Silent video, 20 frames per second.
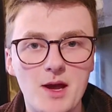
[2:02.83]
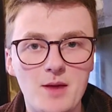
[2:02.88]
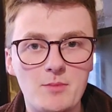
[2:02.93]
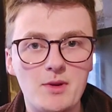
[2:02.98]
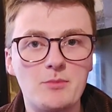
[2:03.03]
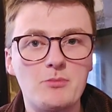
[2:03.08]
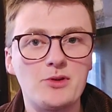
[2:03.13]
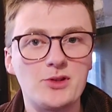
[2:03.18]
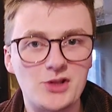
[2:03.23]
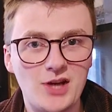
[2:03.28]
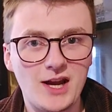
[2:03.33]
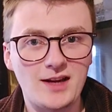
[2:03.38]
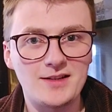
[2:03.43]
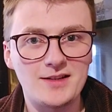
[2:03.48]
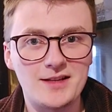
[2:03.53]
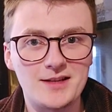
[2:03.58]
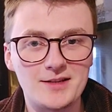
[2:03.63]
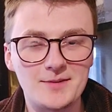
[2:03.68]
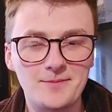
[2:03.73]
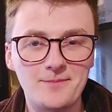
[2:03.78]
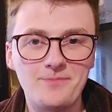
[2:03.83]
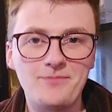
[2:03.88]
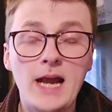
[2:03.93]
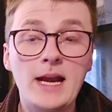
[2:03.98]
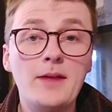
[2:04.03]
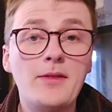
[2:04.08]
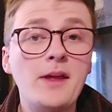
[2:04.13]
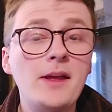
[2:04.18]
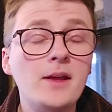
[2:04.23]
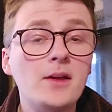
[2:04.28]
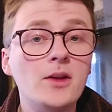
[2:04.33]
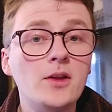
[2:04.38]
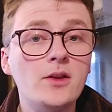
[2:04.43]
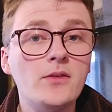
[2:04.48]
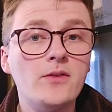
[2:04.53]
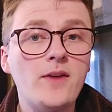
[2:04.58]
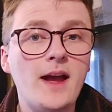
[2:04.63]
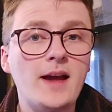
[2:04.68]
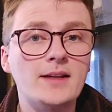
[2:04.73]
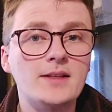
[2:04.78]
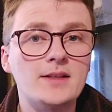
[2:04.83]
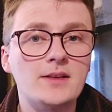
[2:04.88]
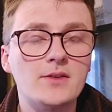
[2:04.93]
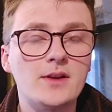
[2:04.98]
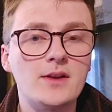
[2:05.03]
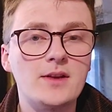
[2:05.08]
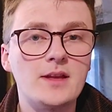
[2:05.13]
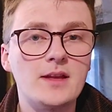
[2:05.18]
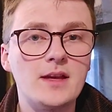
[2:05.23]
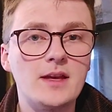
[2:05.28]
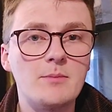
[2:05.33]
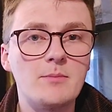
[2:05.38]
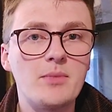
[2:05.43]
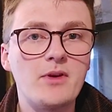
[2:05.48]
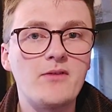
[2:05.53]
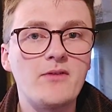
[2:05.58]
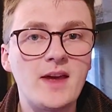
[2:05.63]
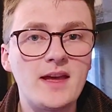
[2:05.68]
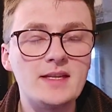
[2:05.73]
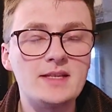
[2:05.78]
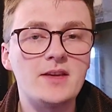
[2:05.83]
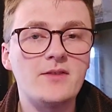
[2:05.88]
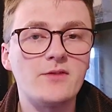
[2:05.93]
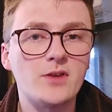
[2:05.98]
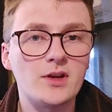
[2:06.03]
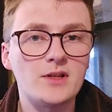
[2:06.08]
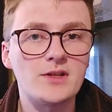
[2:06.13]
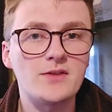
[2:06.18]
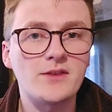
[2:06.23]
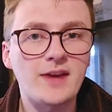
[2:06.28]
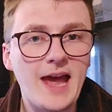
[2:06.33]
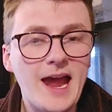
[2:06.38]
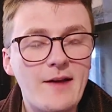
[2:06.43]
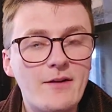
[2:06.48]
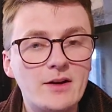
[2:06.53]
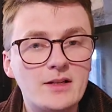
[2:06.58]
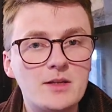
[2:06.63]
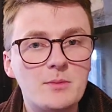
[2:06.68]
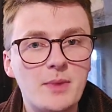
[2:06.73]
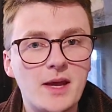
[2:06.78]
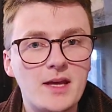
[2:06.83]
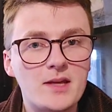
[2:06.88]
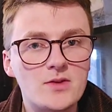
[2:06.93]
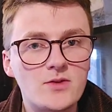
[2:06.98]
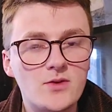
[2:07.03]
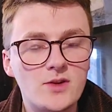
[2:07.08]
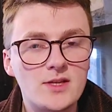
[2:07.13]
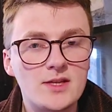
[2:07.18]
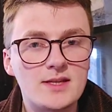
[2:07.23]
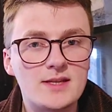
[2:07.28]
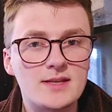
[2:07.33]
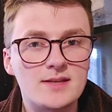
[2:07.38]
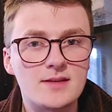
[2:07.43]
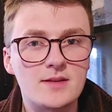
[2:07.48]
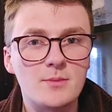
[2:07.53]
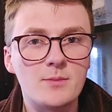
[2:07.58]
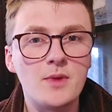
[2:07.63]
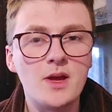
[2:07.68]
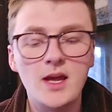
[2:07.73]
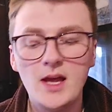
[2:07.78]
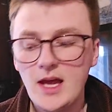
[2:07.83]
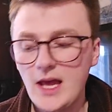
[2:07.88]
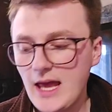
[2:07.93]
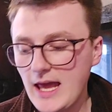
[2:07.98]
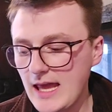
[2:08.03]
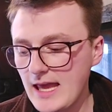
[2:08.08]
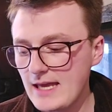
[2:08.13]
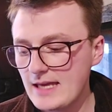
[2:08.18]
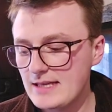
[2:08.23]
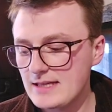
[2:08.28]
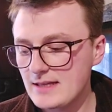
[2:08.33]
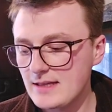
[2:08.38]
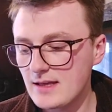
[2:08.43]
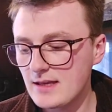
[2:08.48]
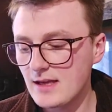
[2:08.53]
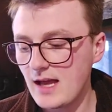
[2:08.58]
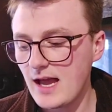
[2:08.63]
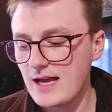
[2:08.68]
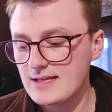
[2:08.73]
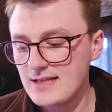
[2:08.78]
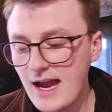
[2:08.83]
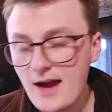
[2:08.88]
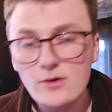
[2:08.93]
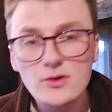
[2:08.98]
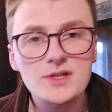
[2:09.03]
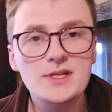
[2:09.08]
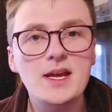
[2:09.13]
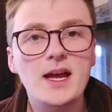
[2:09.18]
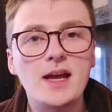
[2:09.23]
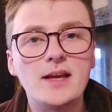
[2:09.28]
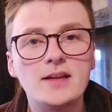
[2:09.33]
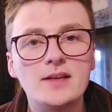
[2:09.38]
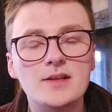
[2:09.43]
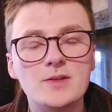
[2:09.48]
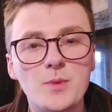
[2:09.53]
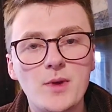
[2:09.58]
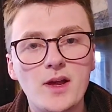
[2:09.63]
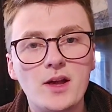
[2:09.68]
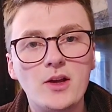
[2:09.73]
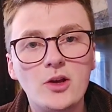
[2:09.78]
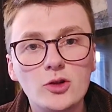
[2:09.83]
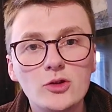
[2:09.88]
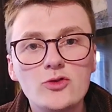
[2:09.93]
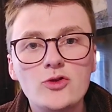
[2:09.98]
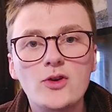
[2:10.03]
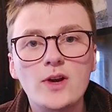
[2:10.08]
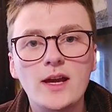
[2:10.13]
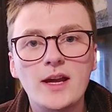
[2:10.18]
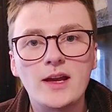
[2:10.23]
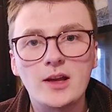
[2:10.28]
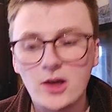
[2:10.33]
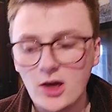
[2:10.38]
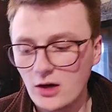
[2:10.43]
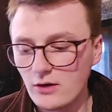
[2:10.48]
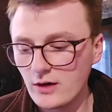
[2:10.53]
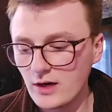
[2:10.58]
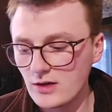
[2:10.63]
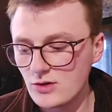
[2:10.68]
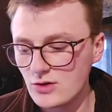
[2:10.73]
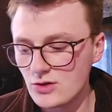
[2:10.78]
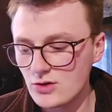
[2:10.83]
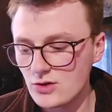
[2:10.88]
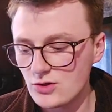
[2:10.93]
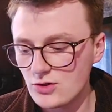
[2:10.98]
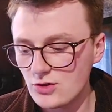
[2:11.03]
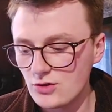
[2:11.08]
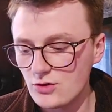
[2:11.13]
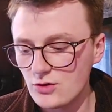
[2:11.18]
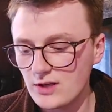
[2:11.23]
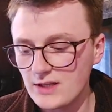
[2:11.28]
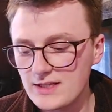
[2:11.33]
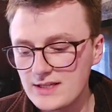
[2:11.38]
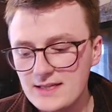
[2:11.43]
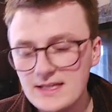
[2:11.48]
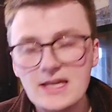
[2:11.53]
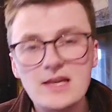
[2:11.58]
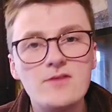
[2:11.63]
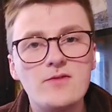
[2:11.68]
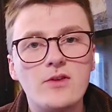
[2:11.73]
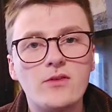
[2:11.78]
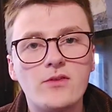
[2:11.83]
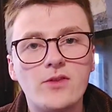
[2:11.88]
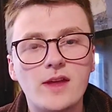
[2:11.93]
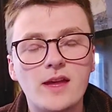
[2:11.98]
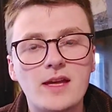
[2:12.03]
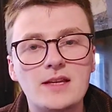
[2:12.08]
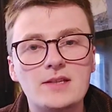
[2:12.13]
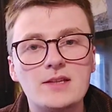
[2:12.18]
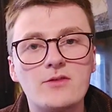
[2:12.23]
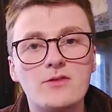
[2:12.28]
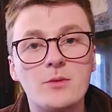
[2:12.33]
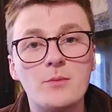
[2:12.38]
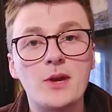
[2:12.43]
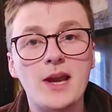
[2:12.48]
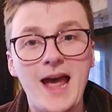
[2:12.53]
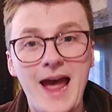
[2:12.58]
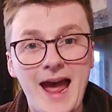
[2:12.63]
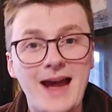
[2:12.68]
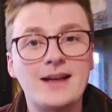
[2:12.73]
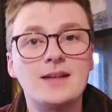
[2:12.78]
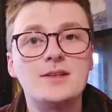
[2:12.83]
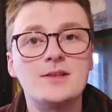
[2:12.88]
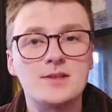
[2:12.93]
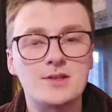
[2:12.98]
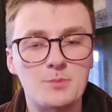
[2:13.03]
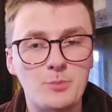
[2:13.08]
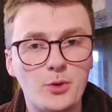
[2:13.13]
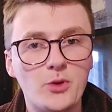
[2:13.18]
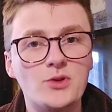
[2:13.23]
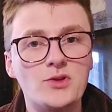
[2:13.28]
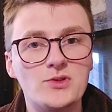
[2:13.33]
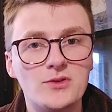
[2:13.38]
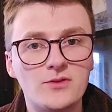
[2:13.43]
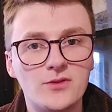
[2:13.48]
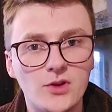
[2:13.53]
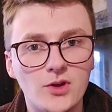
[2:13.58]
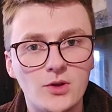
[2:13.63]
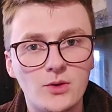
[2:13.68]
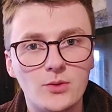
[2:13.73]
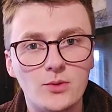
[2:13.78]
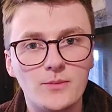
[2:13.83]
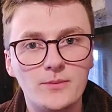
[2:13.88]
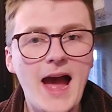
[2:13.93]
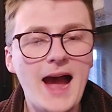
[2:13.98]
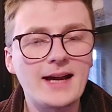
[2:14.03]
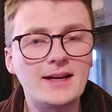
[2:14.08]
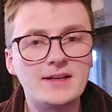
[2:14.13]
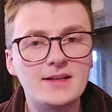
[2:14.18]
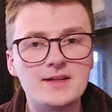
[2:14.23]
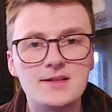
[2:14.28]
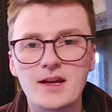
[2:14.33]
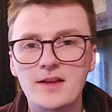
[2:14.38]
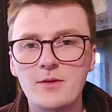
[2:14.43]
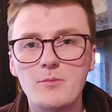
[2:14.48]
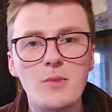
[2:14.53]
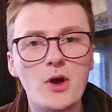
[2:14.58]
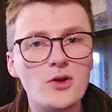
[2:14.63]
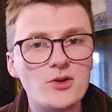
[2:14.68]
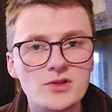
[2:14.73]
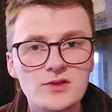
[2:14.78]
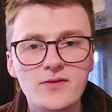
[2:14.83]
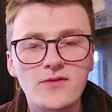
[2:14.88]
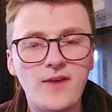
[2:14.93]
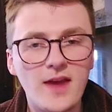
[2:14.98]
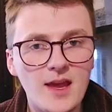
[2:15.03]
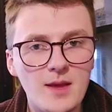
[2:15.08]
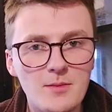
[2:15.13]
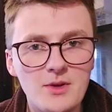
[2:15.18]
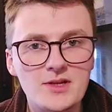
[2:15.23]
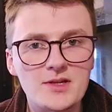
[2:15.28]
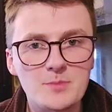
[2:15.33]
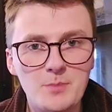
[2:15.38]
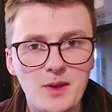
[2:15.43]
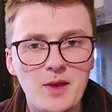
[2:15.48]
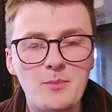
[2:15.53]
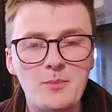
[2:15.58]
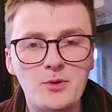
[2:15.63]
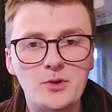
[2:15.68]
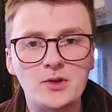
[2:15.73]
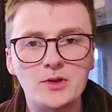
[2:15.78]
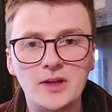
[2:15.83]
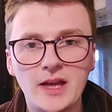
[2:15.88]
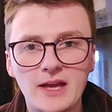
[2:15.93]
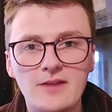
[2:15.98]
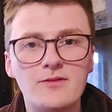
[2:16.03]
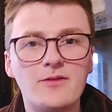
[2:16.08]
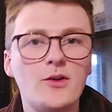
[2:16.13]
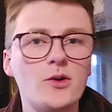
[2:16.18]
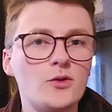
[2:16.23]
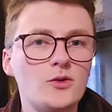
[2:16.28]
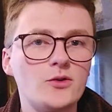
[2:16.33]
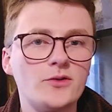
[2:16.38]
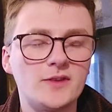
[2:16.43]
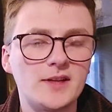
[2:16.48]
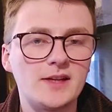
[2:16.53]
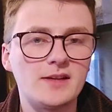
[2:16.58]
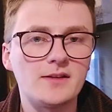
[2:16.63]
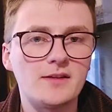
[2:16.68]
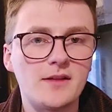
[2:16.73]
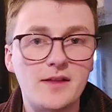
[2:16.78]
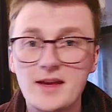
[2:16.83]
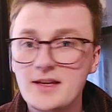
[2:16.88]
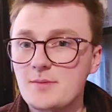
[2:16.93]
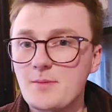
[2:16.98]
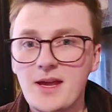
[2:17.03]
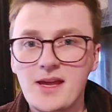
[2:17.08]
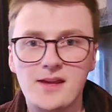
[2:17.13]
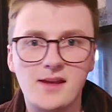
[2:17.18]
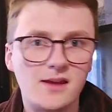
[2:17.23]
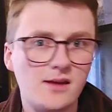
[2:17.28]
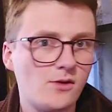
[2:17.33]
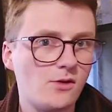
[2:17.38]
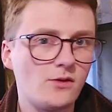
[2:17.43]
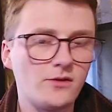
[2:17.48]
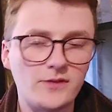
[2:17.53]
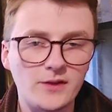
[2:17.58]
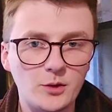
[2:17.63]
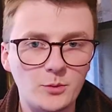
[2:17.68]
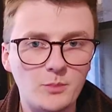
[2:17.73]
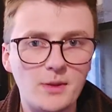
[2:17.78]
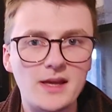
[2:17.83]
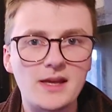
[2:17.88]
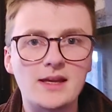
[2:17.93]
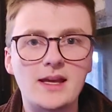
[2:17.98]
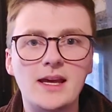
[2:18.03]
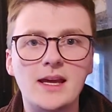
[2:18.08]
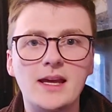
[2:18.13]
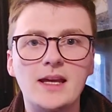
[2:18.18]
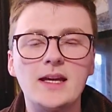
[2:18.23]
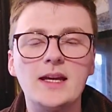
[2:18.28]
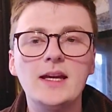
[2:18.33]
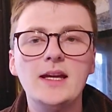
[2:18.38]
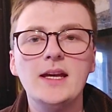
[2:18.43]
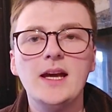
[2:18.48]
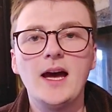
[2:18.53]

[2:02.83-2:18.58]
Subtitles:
might be projected. And I think another factor in the pervasiveness of character-based criticism is that as outsiders, we are culturally encouraged to conceive of theatre from an actor's point of view. Actors are the most famous people involved in theatre making or filmmaking.